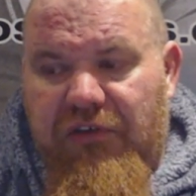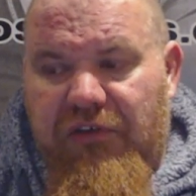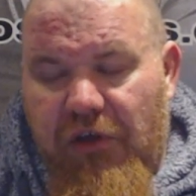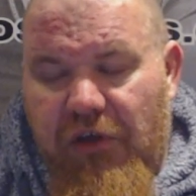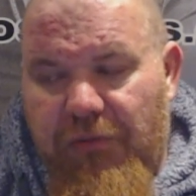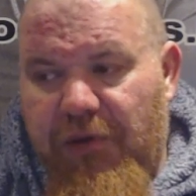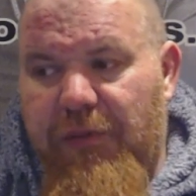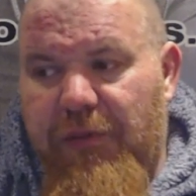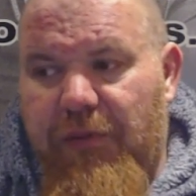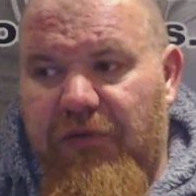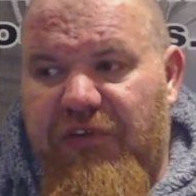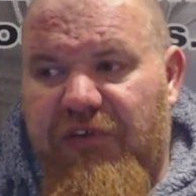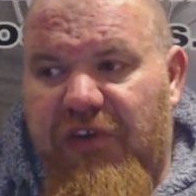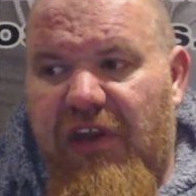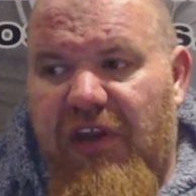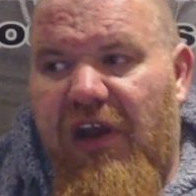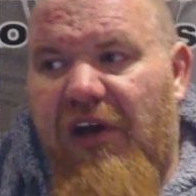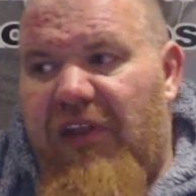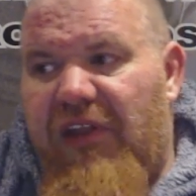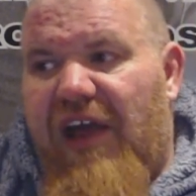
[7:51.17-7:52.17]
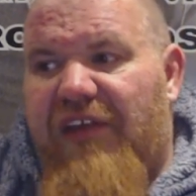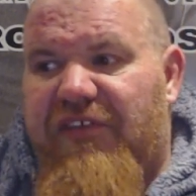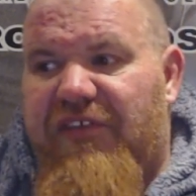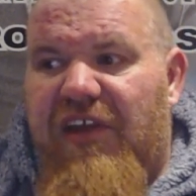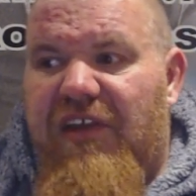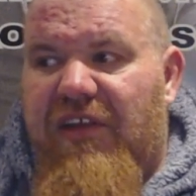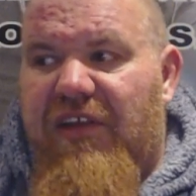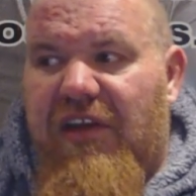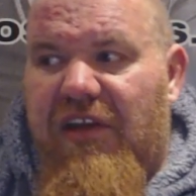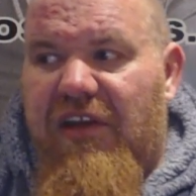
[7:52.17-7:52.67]
So people are saying, oh,
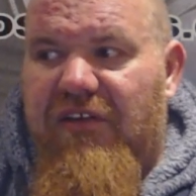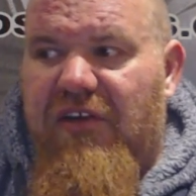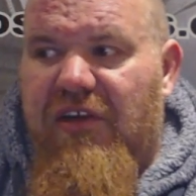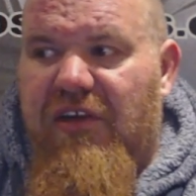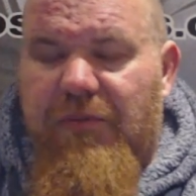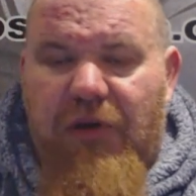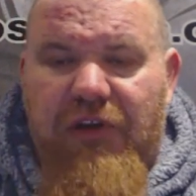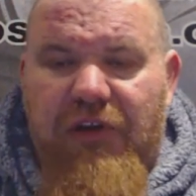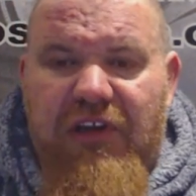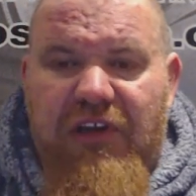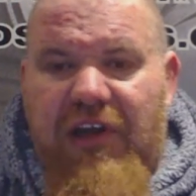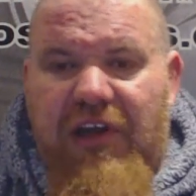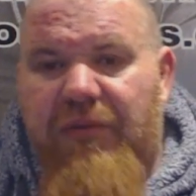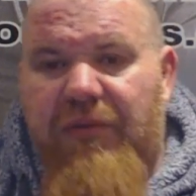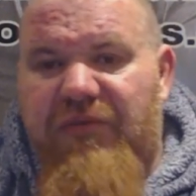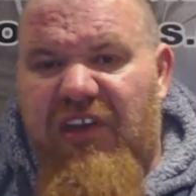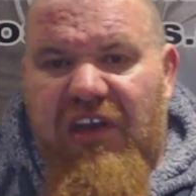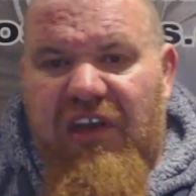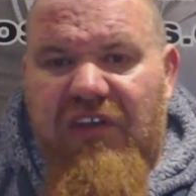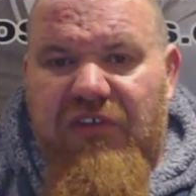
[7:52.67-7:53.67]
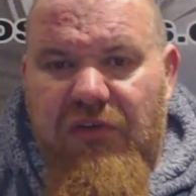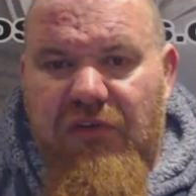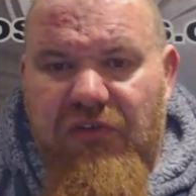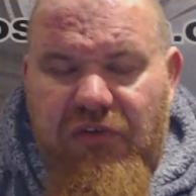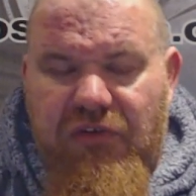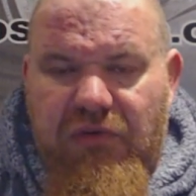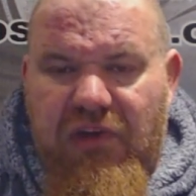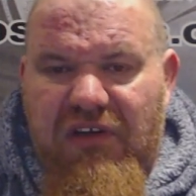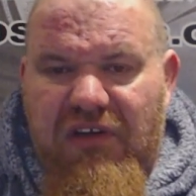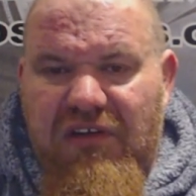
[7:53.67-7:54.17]
that's it then, isn't it? Your body adapts, it gets
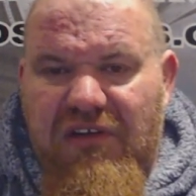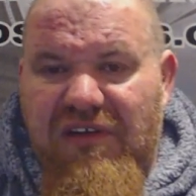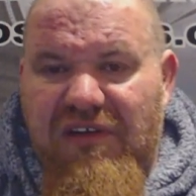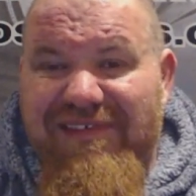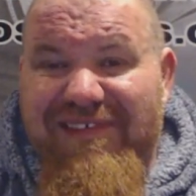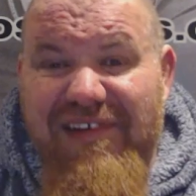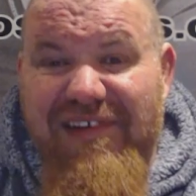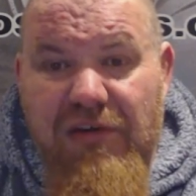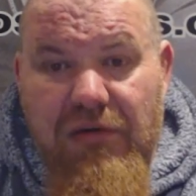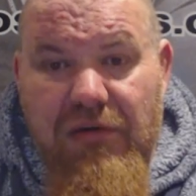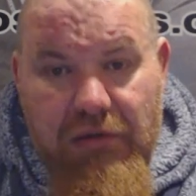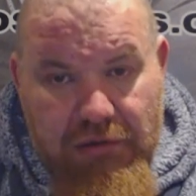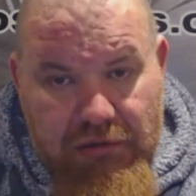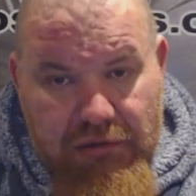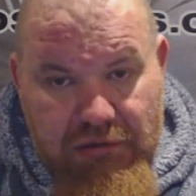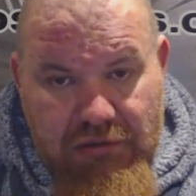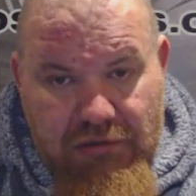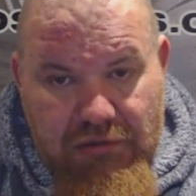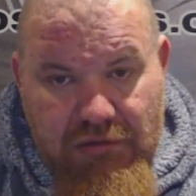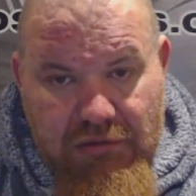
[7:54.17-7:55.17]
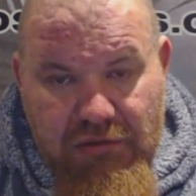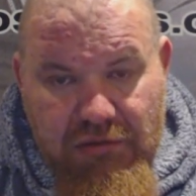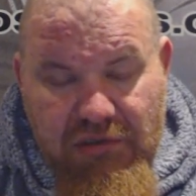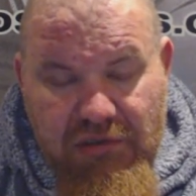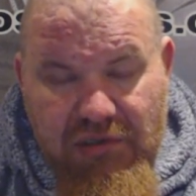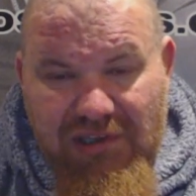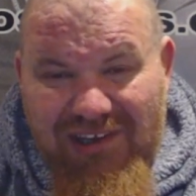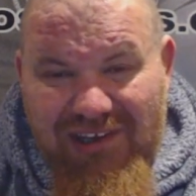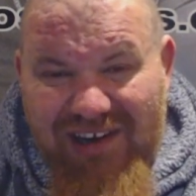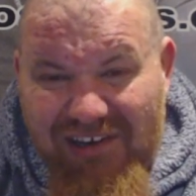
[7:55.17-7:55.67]
used to it. No.
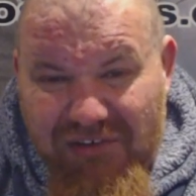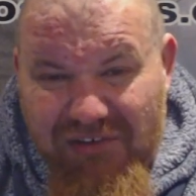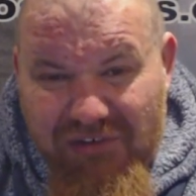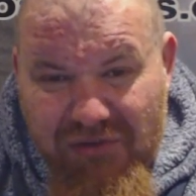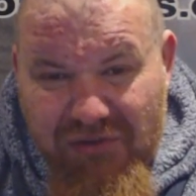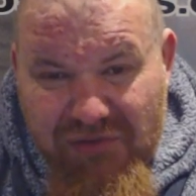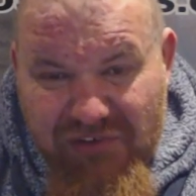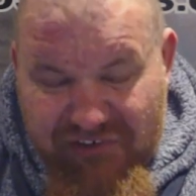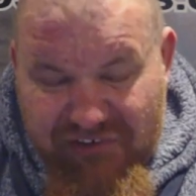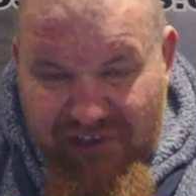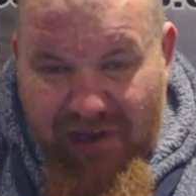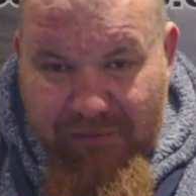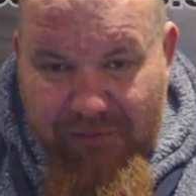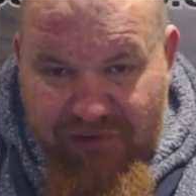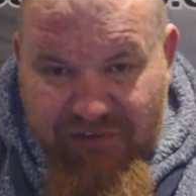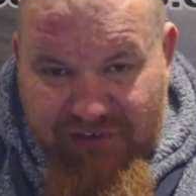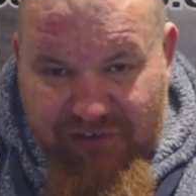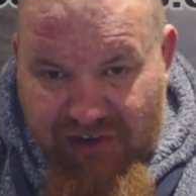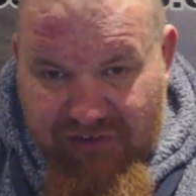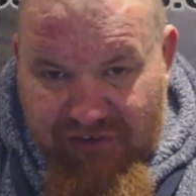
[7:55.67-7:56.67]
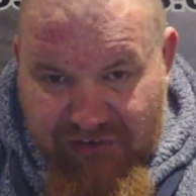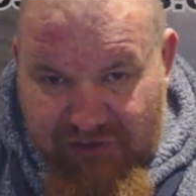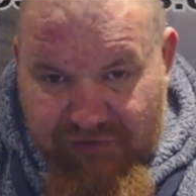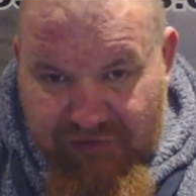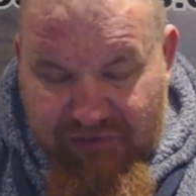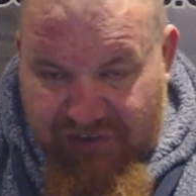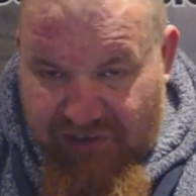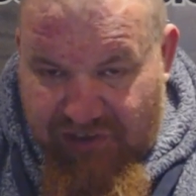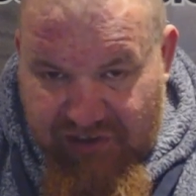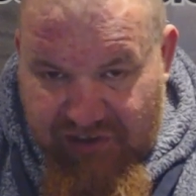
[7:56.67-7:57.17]
Your androgen receptor
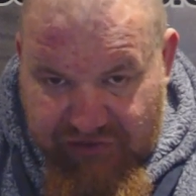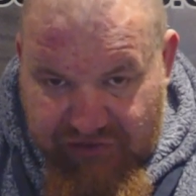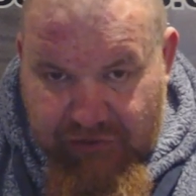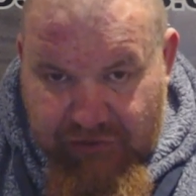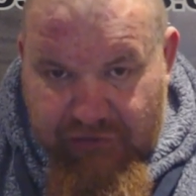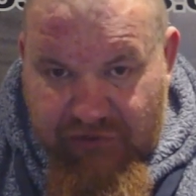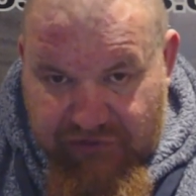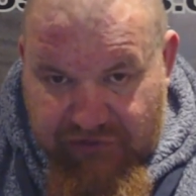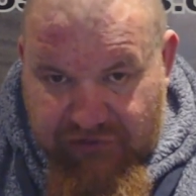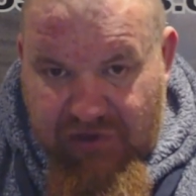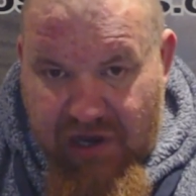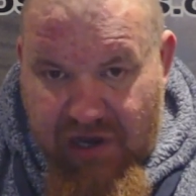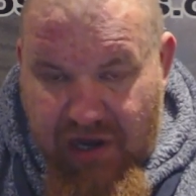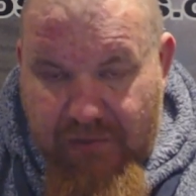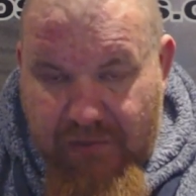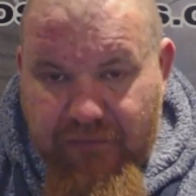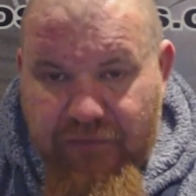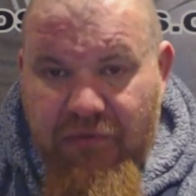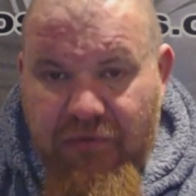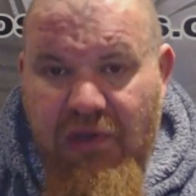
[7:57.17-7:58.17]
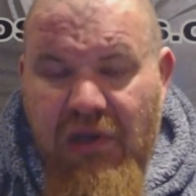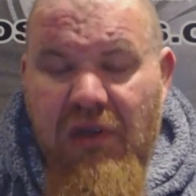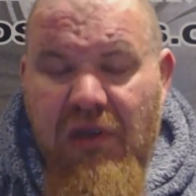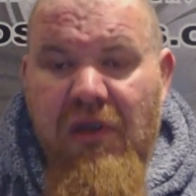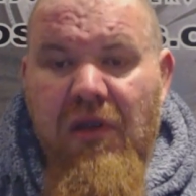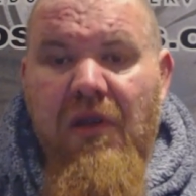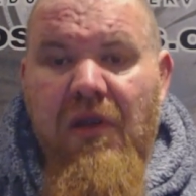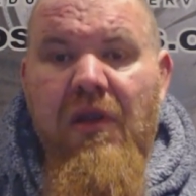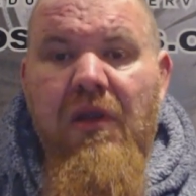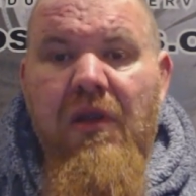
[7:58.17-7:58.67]
sensitivity is still the same,
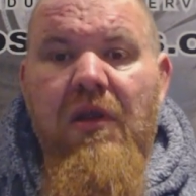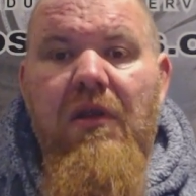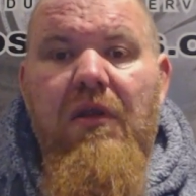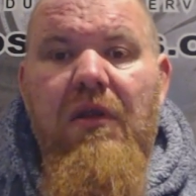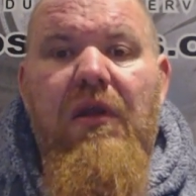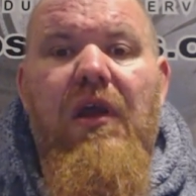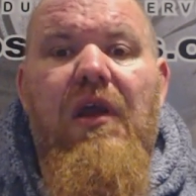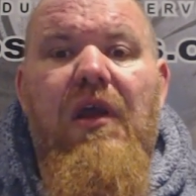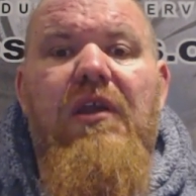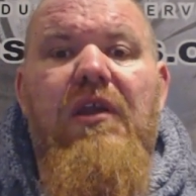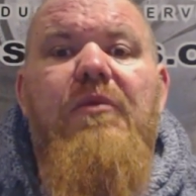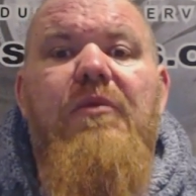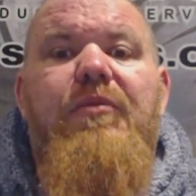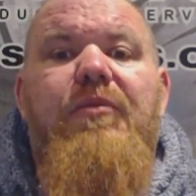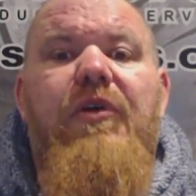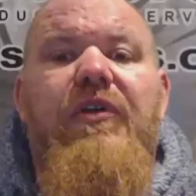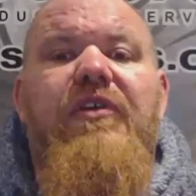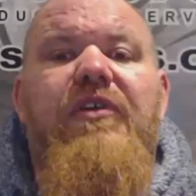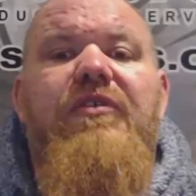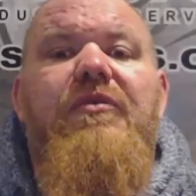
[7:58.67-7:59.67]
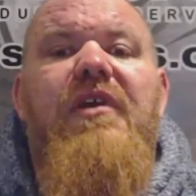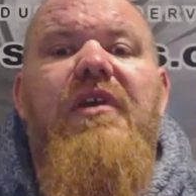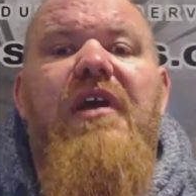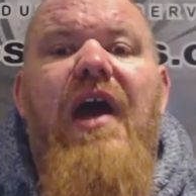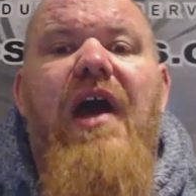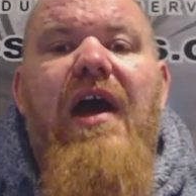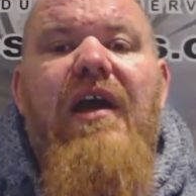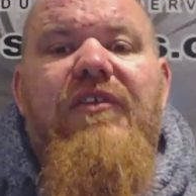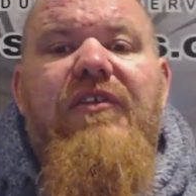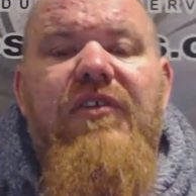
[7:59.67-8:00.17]
and your body's
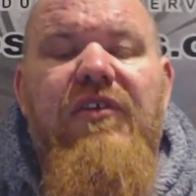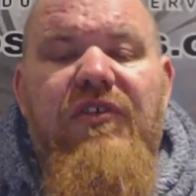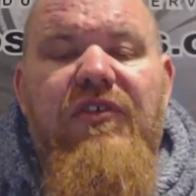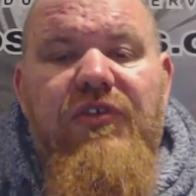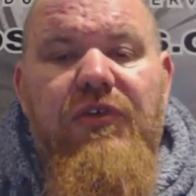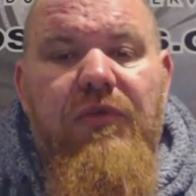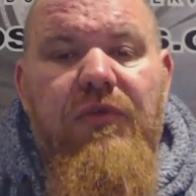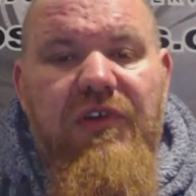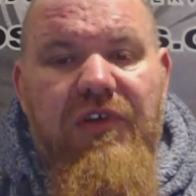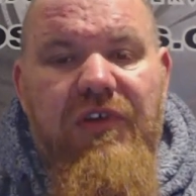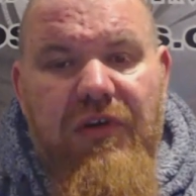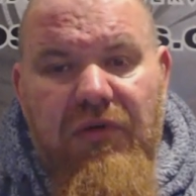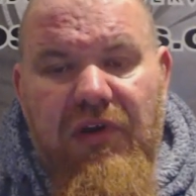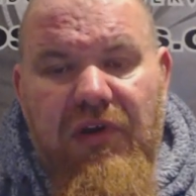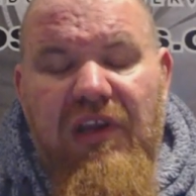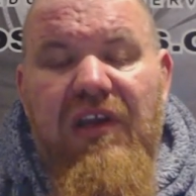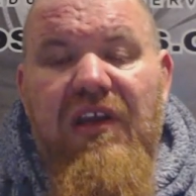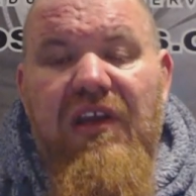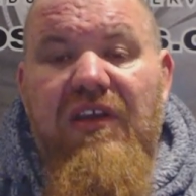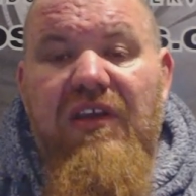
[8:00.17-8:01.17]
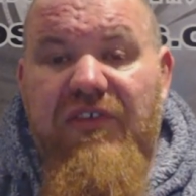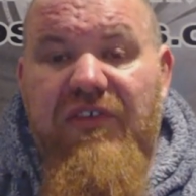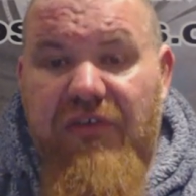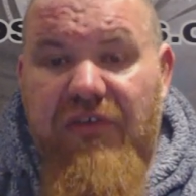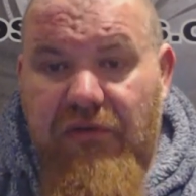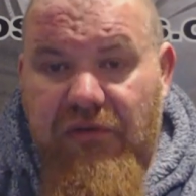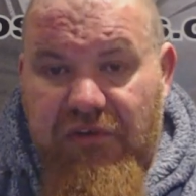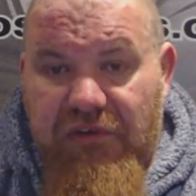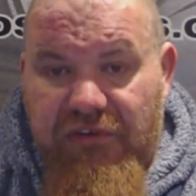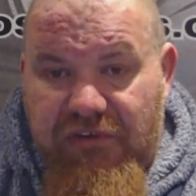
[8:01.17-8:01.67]
reaction to a degree is
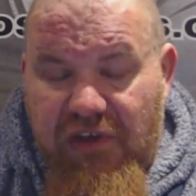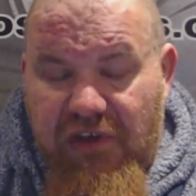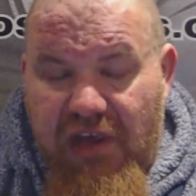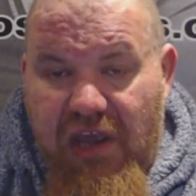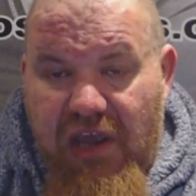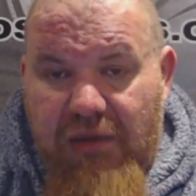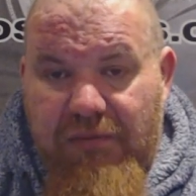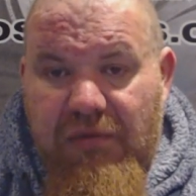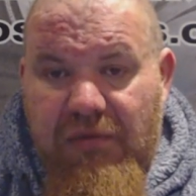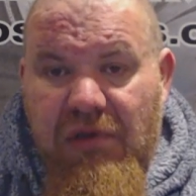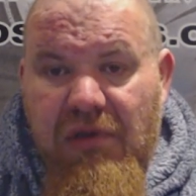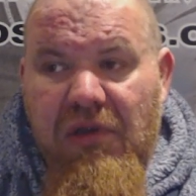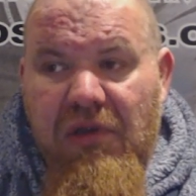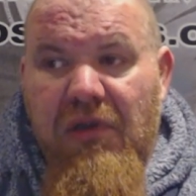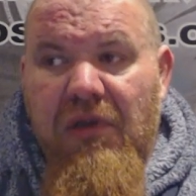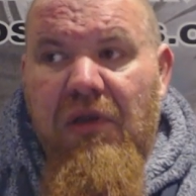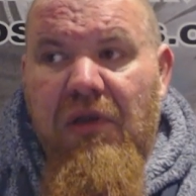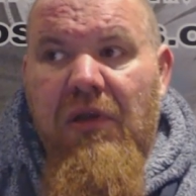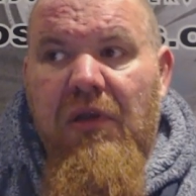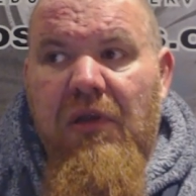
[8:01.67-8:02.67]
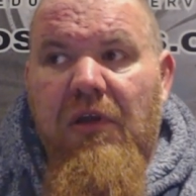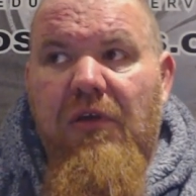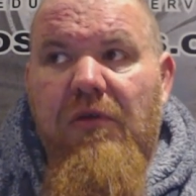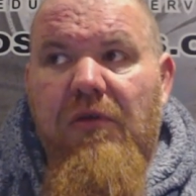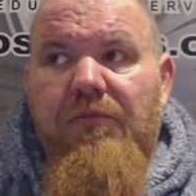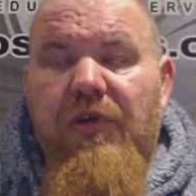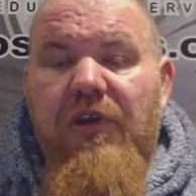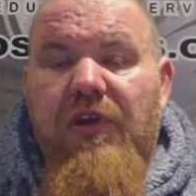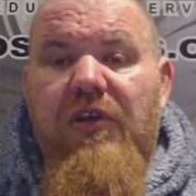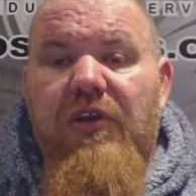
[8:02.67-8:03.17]
still the same,
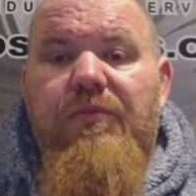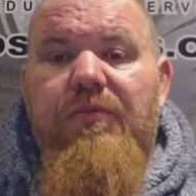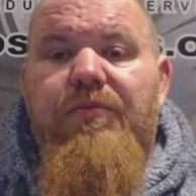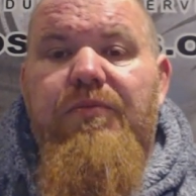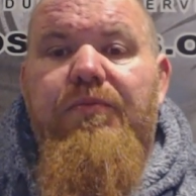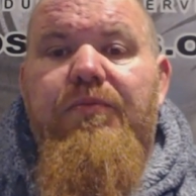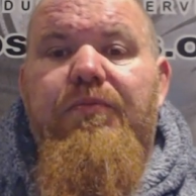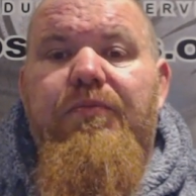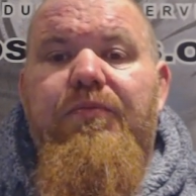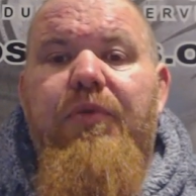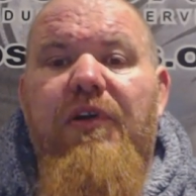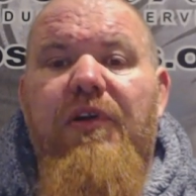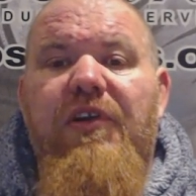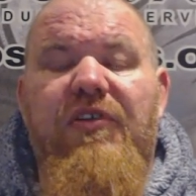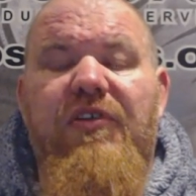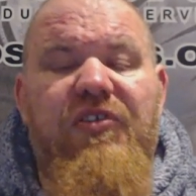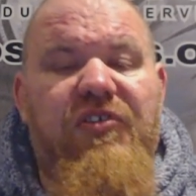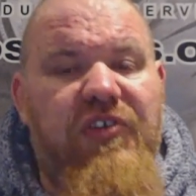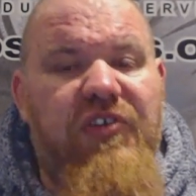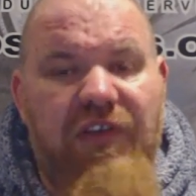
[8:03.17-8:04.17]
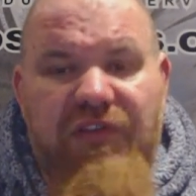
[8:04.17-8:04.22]
but your body just